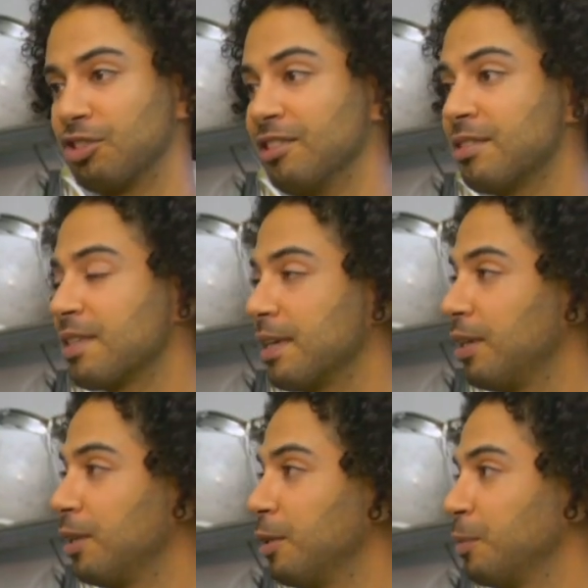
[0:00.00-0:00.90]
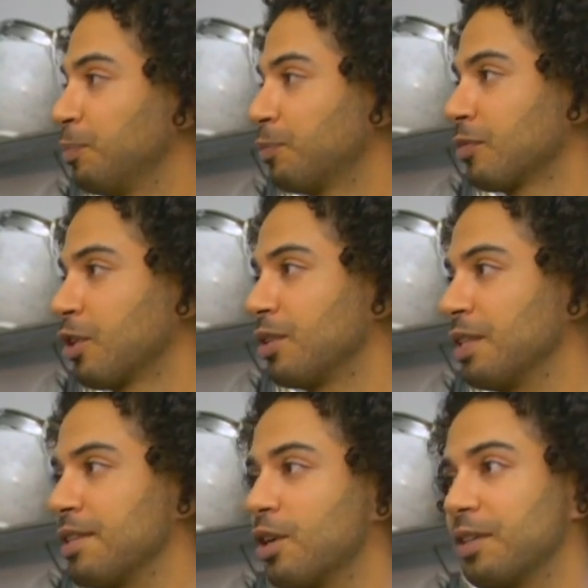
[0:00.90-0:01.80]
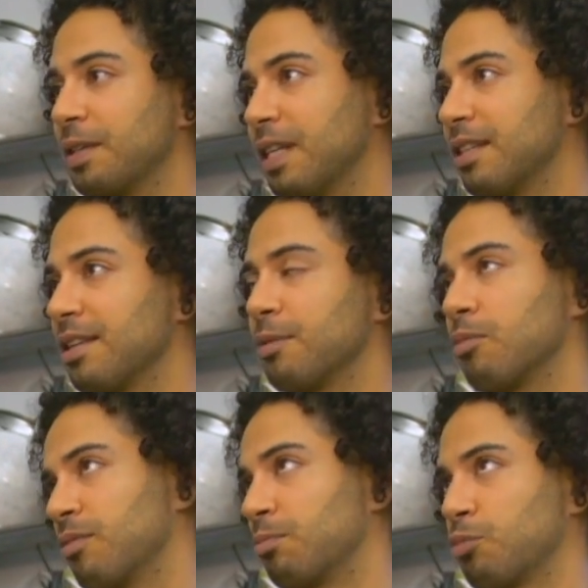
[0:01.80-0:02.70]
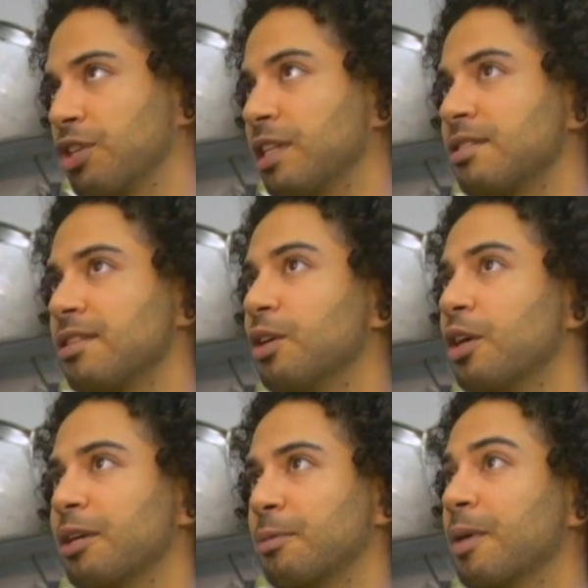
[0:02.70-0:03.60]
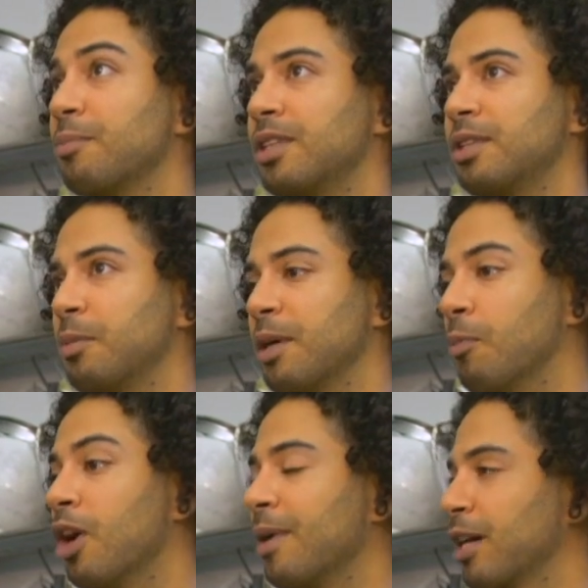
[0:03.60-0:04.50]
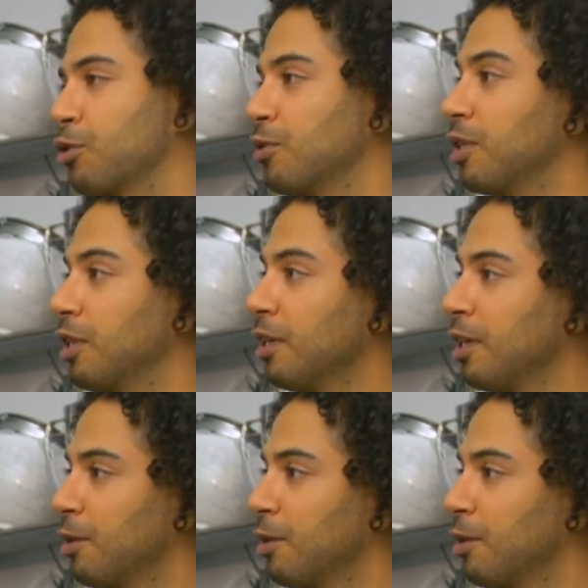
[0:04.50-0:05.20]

Schnitzel. These are the things that Schnitzel, I remember my mom actually